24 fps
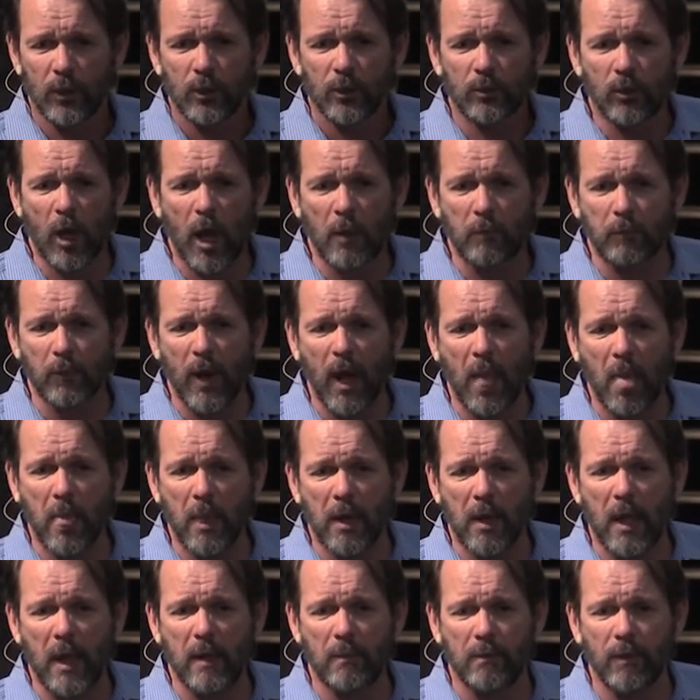So I pray in
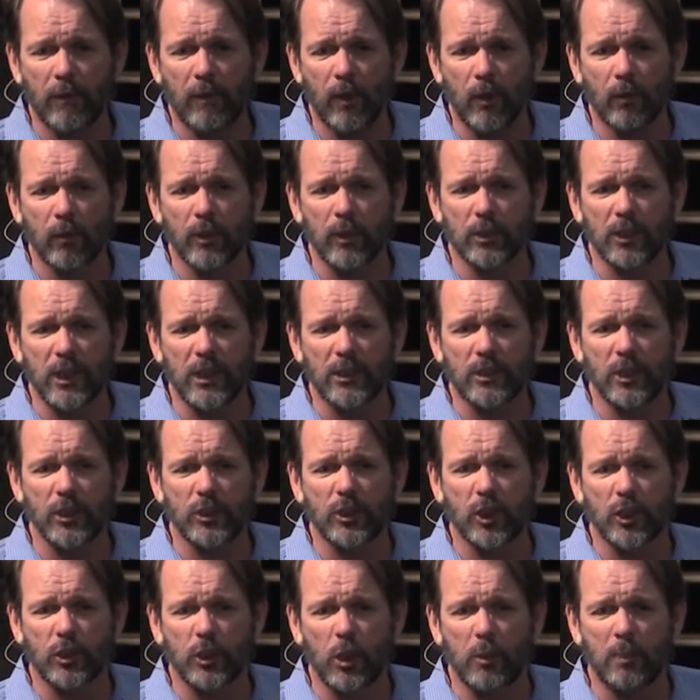the name of the Lord Jesus
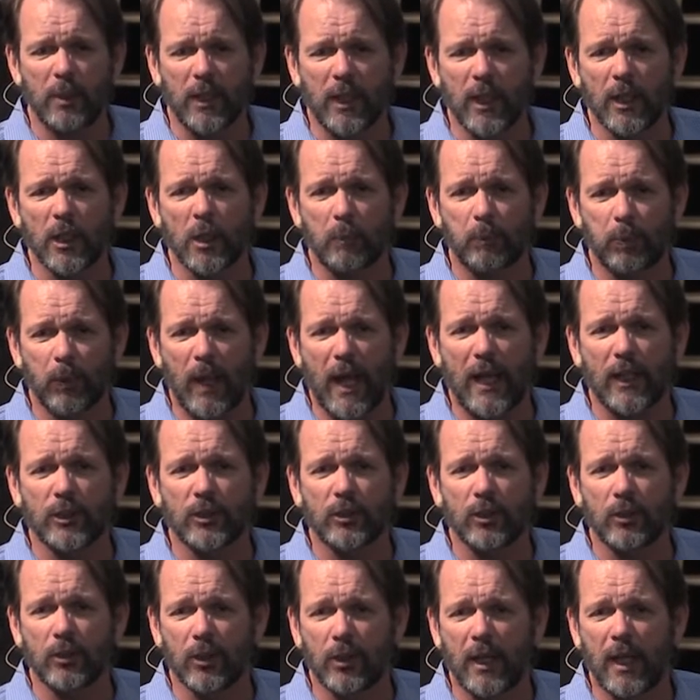that you begin to
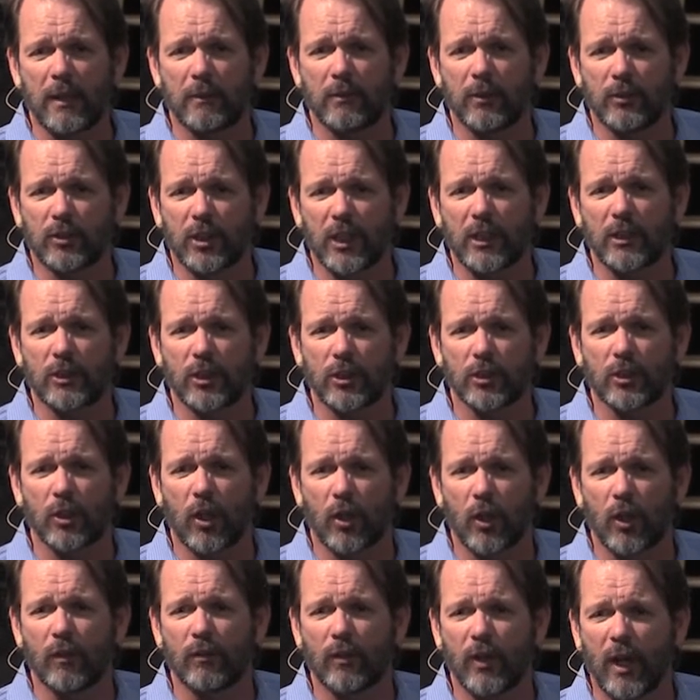plaster the name of Jesus
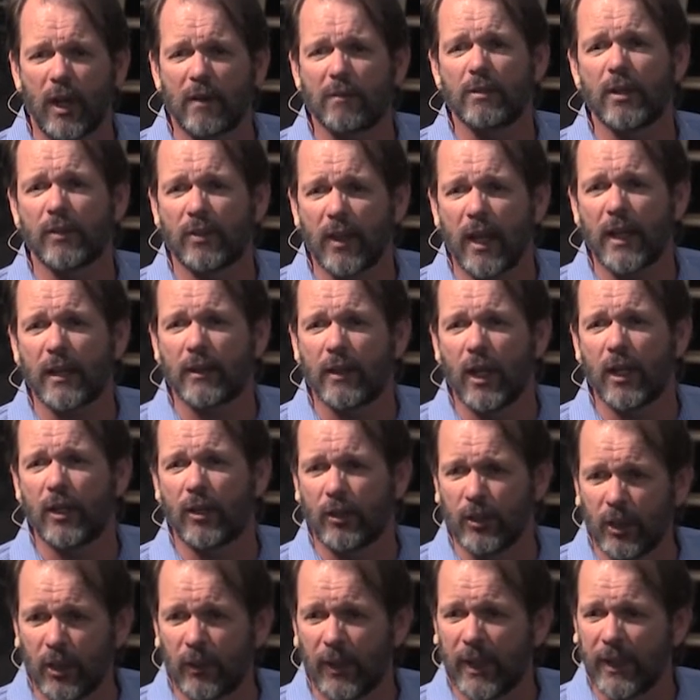all over everything that
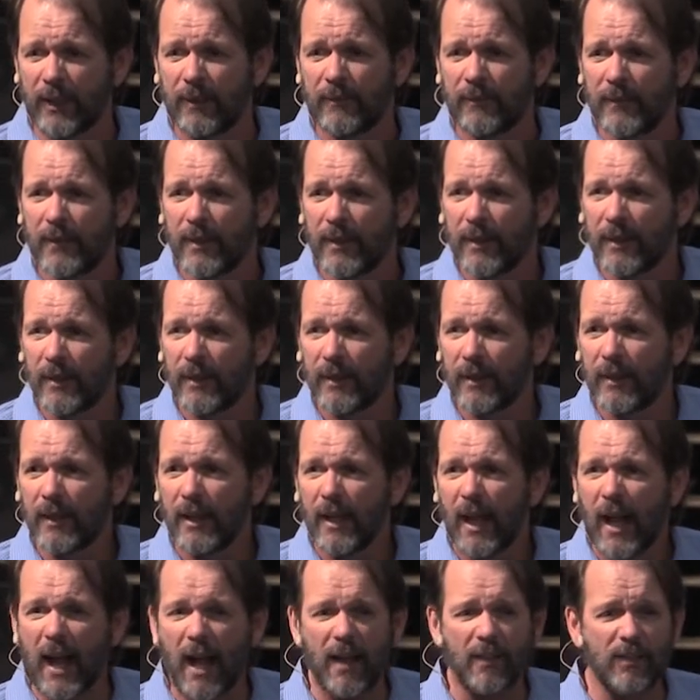you're doing.
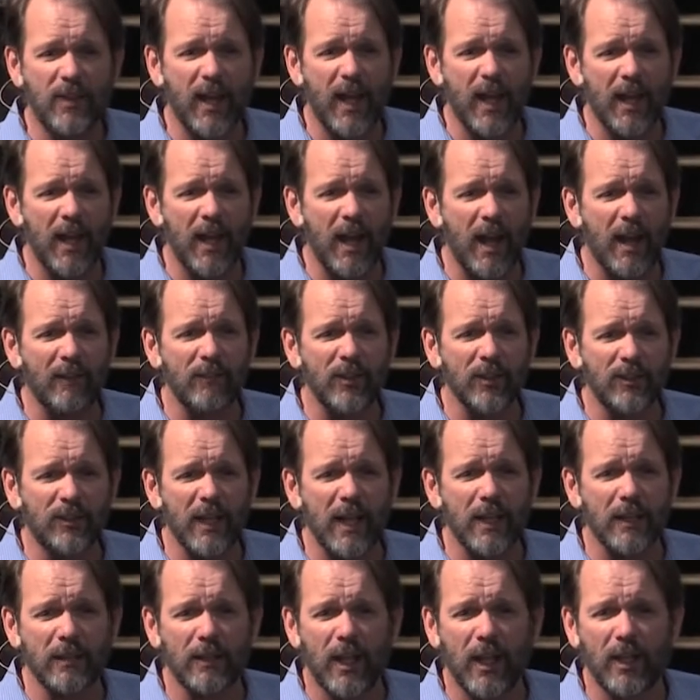And that
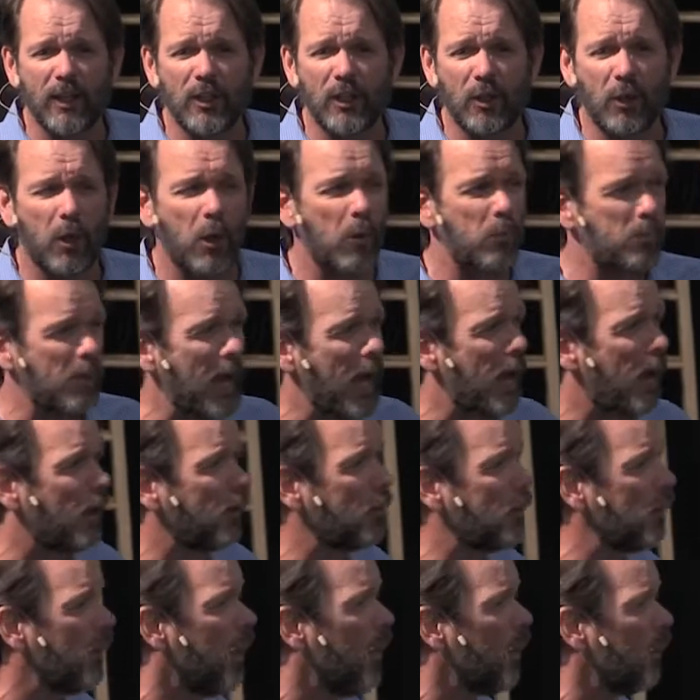everything that you're
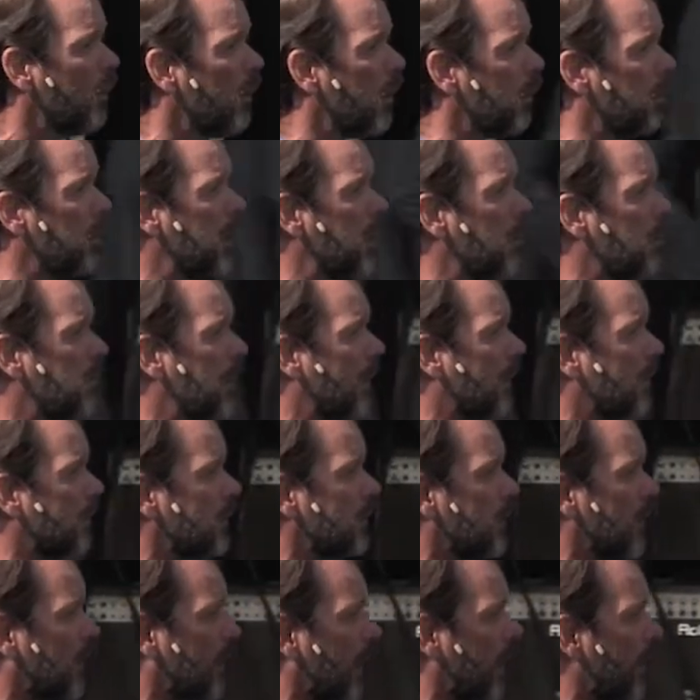about will be about
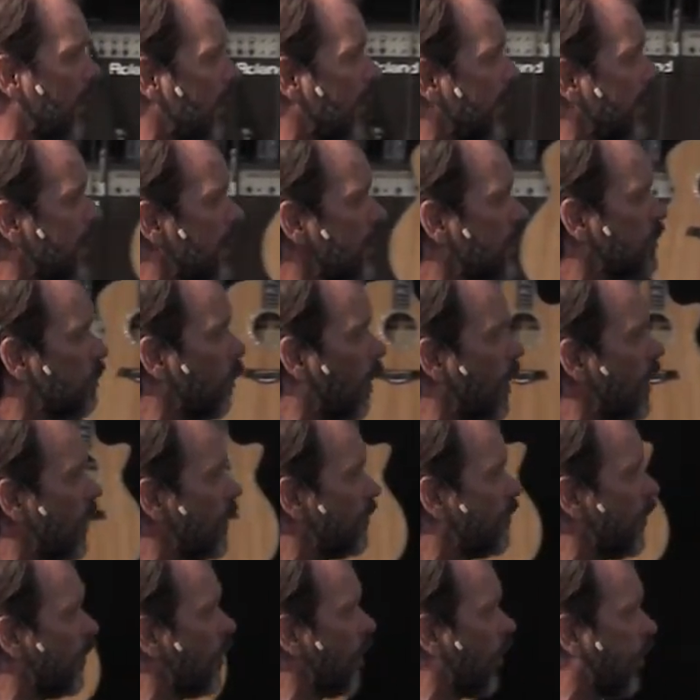declaring this
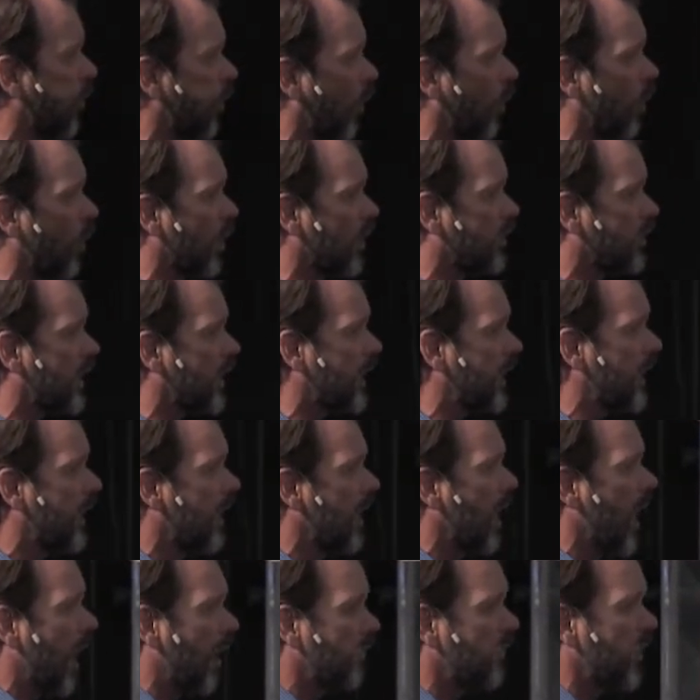wonderful authority
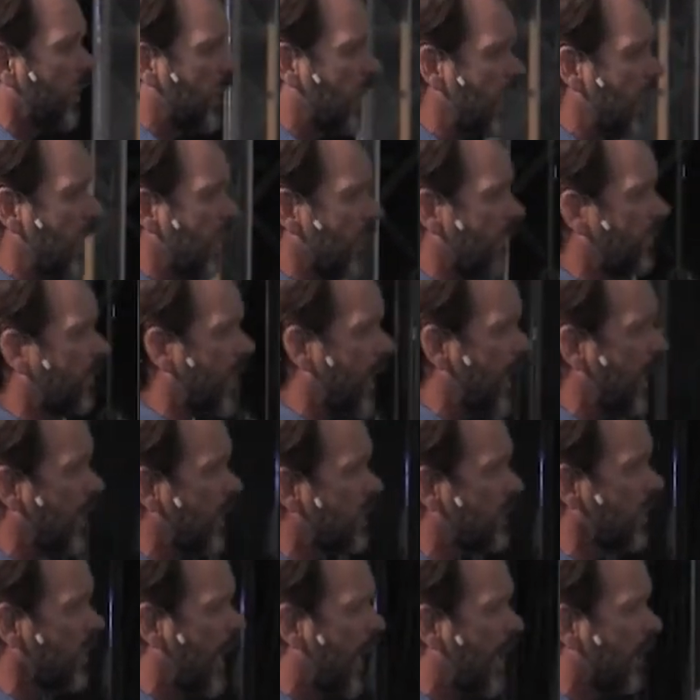of the King of
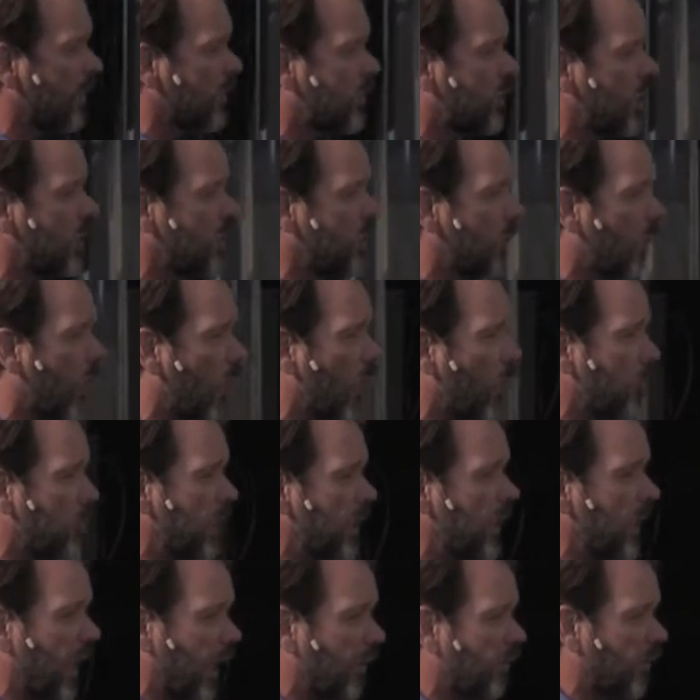Kings, announcing to all
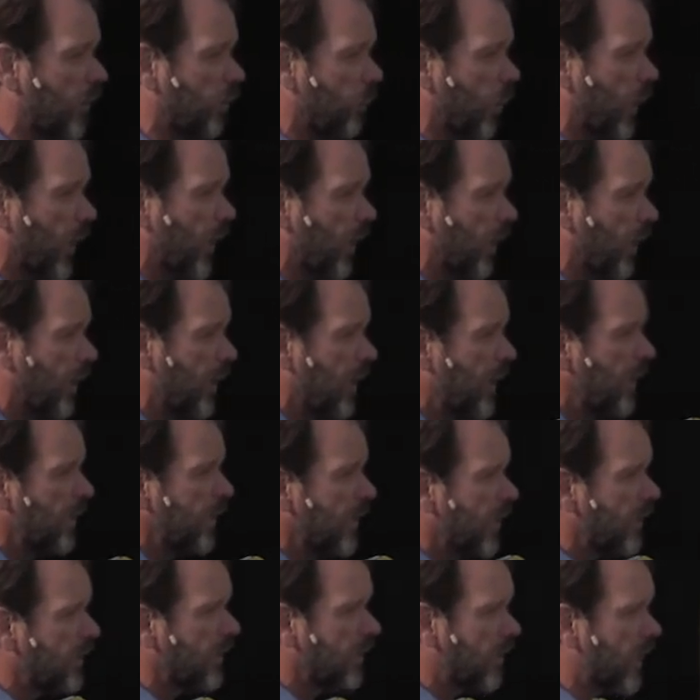men everywhere
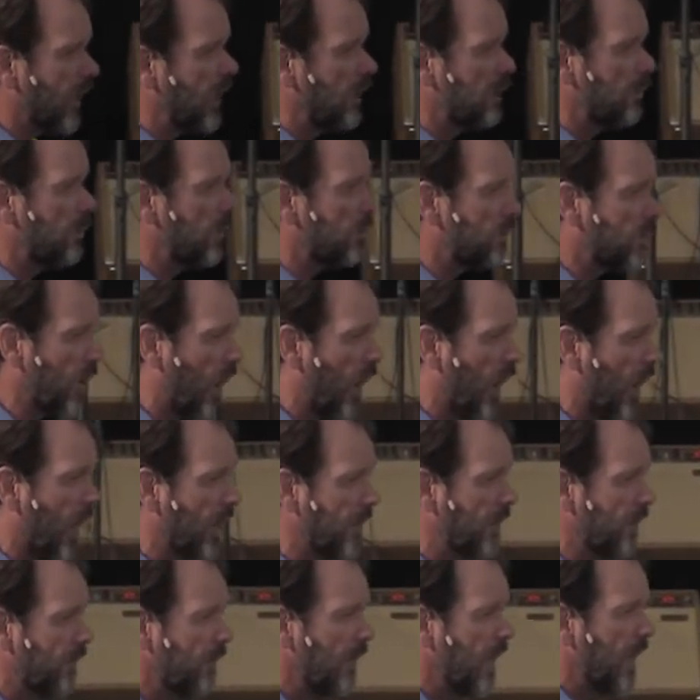that the kingdom of God